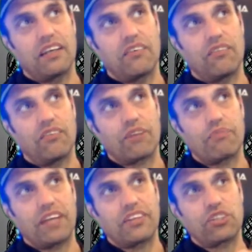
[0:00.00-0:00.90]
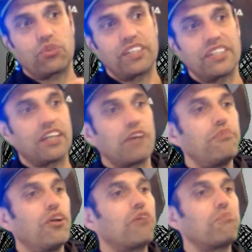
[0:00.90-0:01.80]
what about the choices I'm
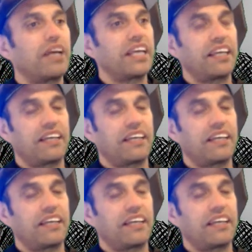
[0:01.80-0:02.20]
not making?